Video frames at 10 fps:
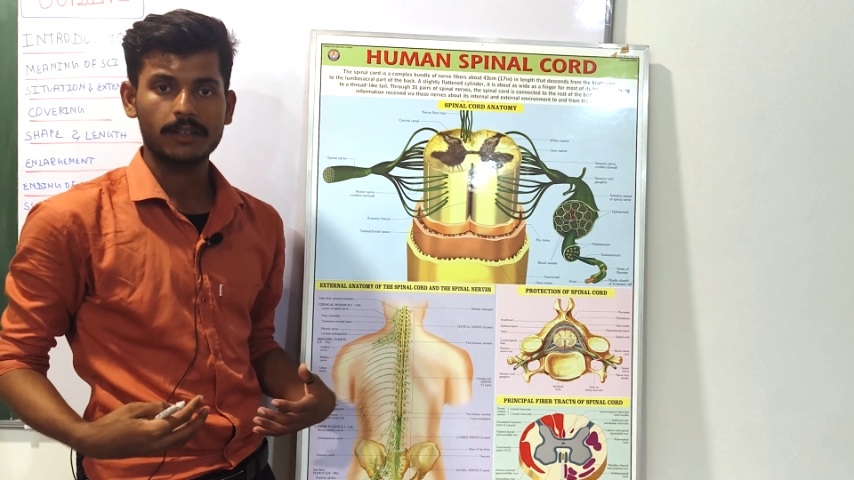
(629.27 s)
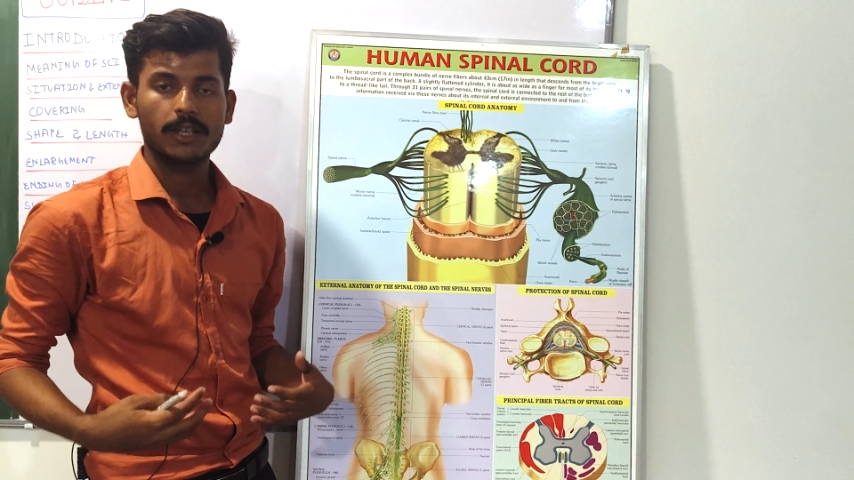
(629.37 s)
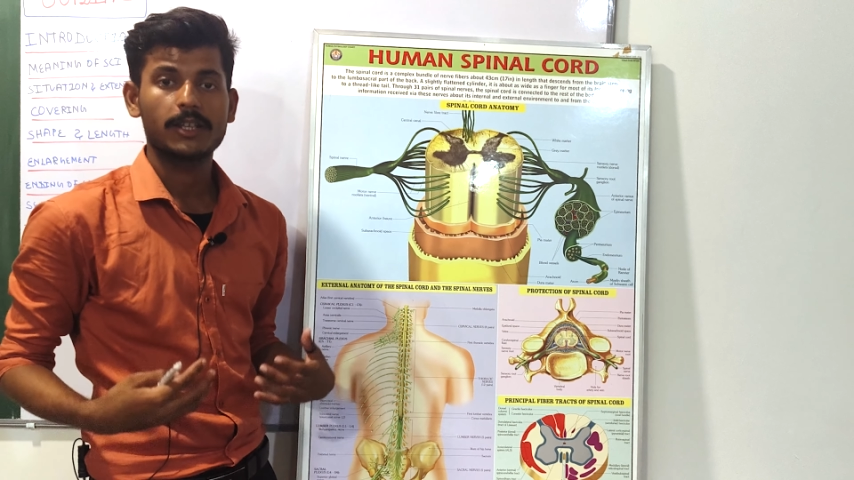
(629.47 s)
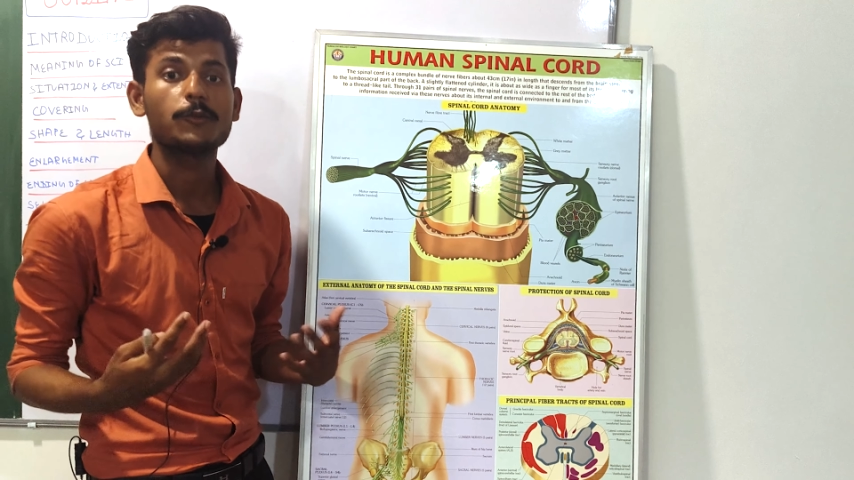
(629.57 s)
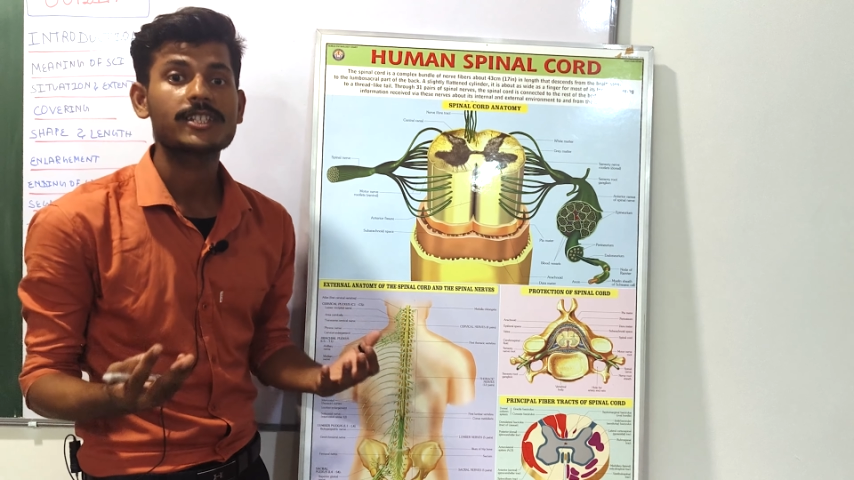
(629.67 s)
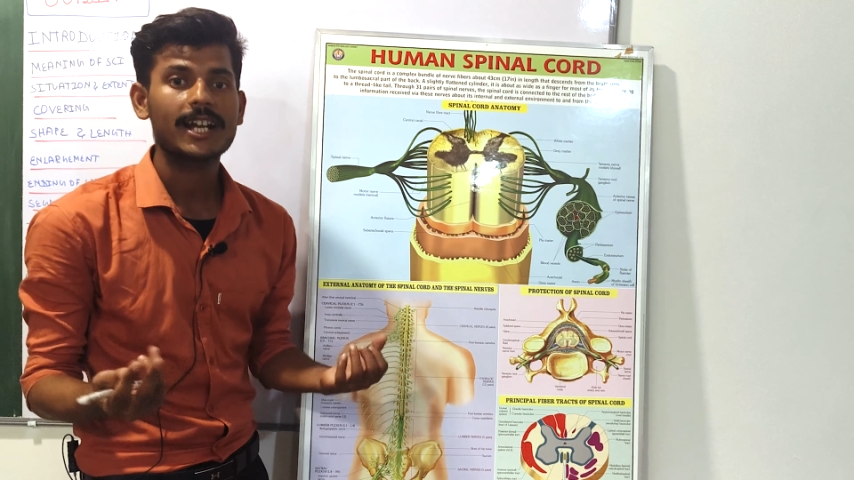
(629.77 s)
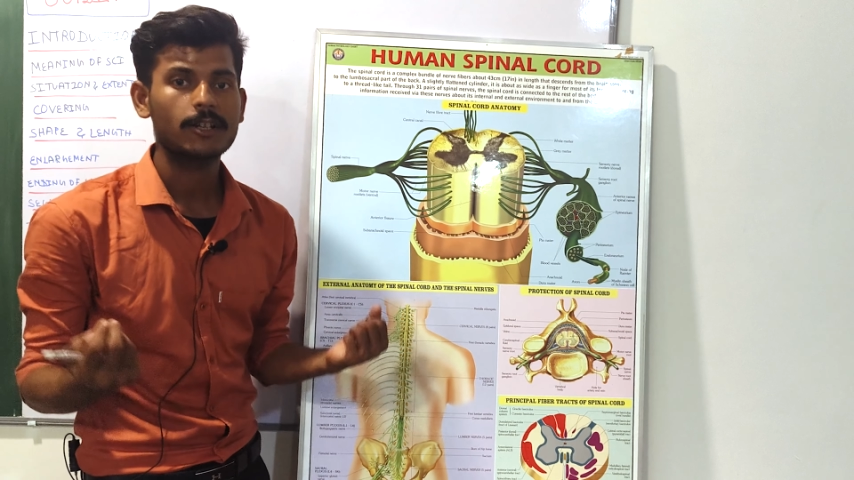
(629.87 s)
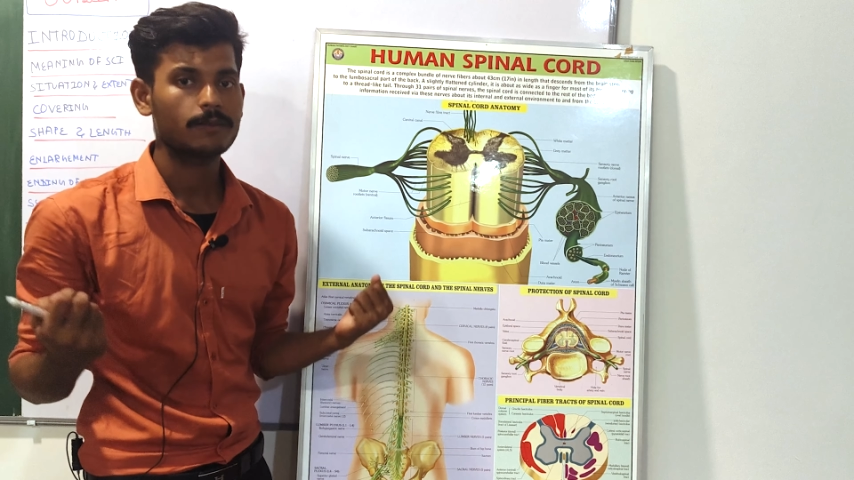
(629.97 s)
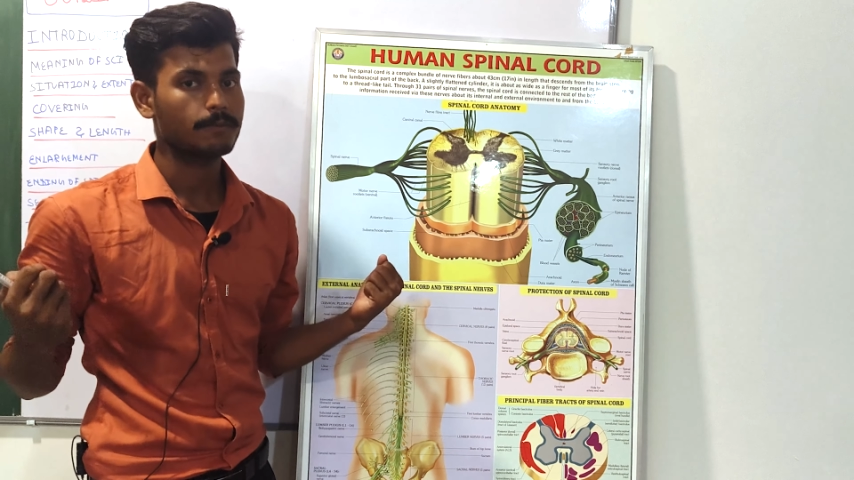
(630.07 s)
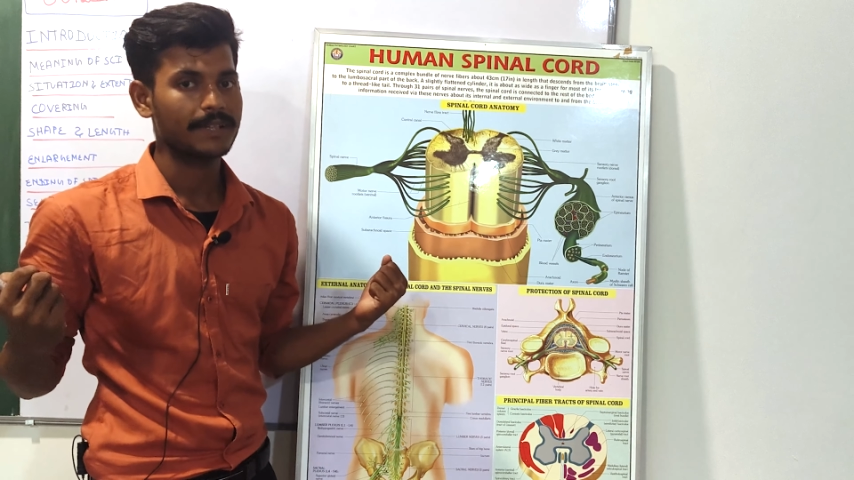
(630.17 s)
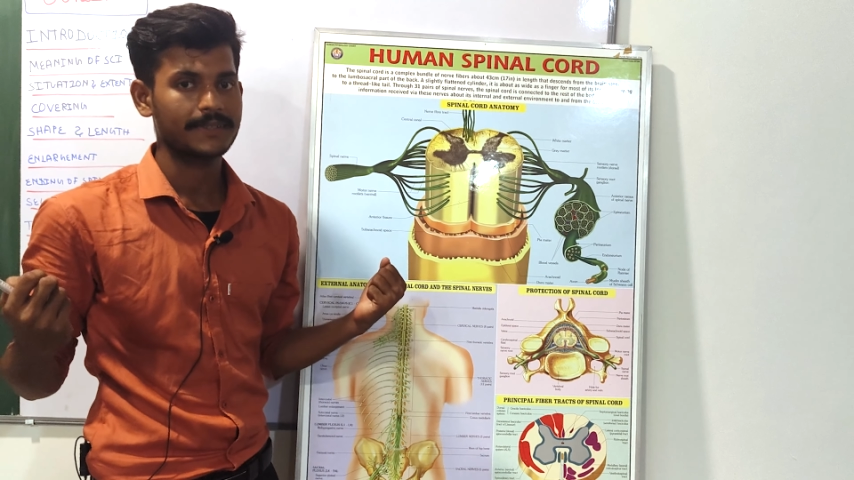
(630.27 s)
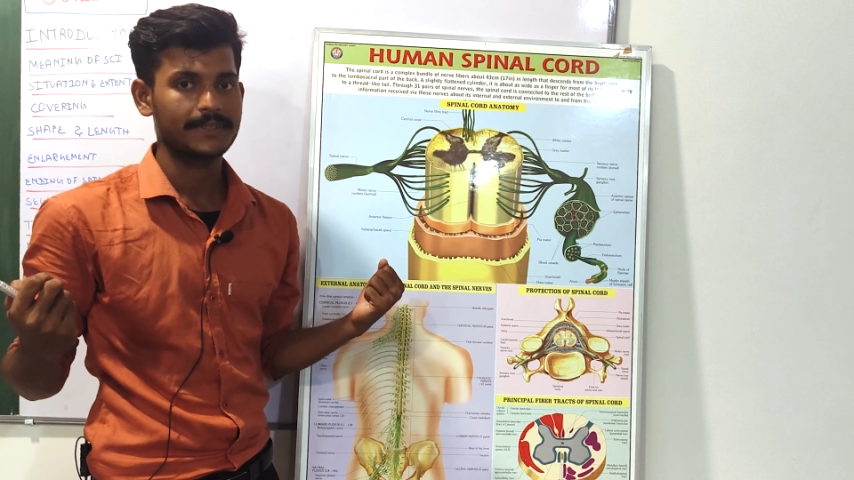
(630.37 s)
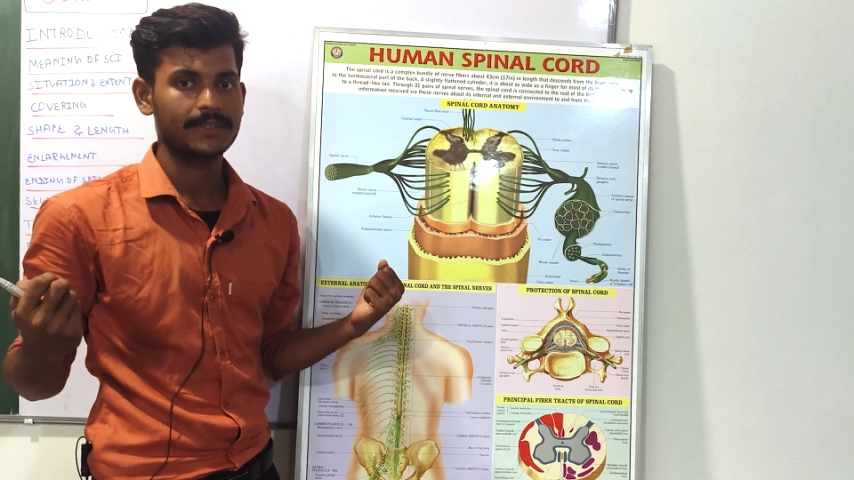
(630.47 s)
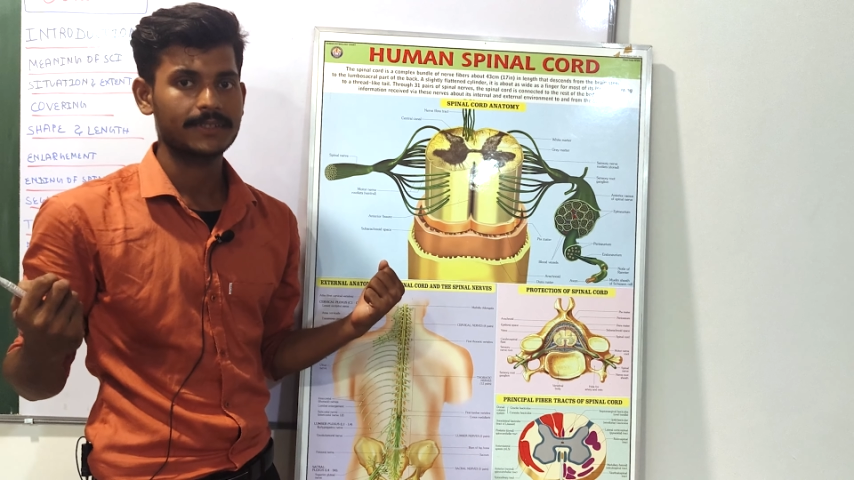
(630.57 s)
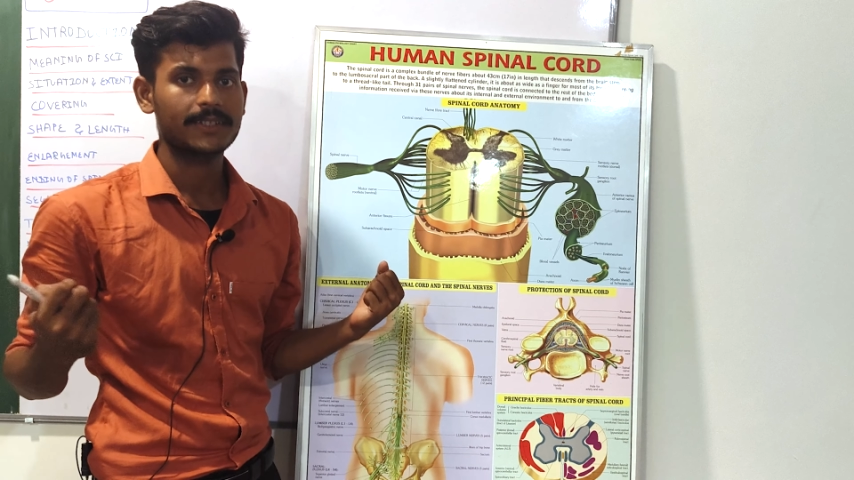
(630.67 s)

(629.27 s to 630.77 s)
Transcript: Which kind of messages?